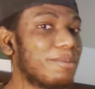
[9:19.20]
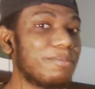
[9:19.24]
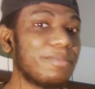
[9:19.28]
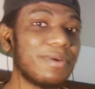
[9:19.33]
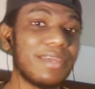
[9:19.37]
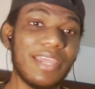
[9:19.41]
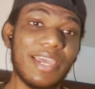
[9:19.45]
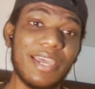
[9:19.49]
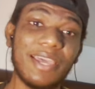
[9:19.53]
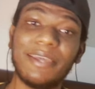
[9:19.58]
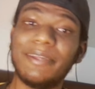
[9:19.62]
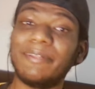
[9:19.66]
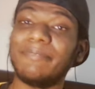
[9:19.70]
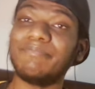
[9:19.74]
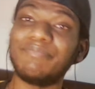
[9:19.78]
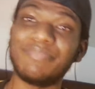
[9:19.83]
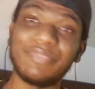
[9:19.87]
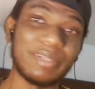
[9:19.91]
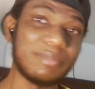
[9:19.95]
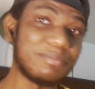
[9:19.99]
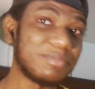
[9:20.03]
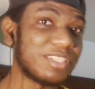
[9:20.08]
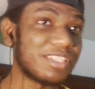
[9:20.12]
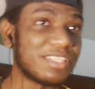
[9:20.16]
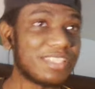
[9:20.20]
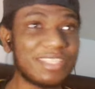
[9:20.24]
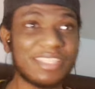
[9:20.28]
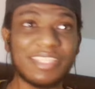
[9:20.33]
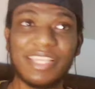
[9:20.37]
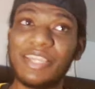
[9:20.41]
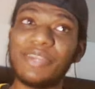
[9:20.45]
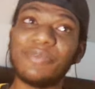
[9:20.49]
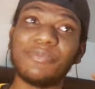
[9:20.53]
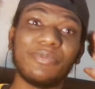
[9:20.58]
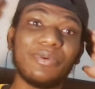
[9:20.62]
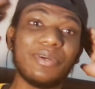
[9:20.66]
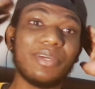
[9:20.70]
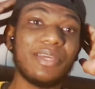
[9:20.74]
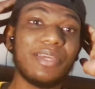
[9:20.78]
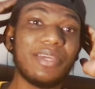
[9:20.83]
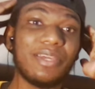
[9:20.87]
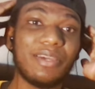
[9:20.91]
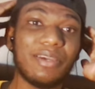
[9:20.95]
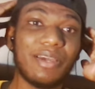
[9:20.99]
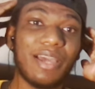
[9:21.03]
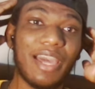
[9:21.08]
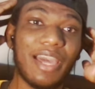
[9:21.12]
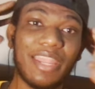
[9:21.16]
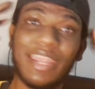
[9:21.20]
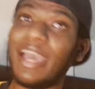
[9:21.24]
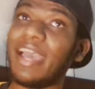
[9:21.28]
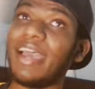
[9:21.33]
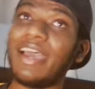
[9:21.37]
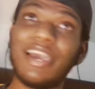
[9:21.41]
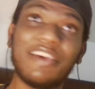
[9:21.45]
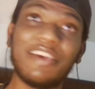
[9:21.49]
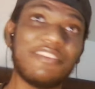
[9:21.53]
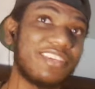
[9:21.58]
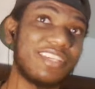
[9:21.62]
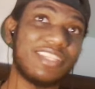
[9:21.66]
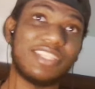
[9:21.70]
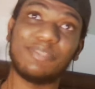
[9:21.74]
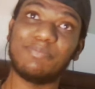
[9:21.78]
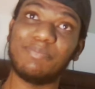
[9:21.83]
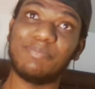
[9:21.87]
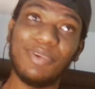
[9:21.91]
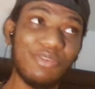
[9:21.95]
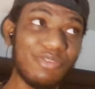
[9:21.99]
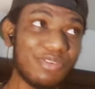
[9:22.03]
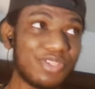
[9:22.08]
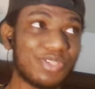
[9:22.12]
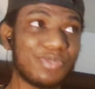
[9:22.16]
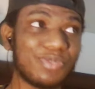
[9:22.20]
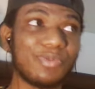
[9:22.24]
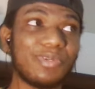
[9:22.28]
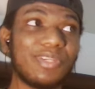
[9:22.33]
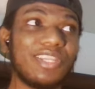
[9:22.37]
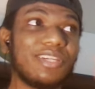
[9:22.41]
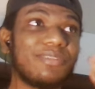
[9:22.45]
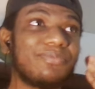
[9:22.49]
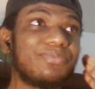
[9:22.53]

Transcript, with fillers: hey, I'm just saying, I have experience with it.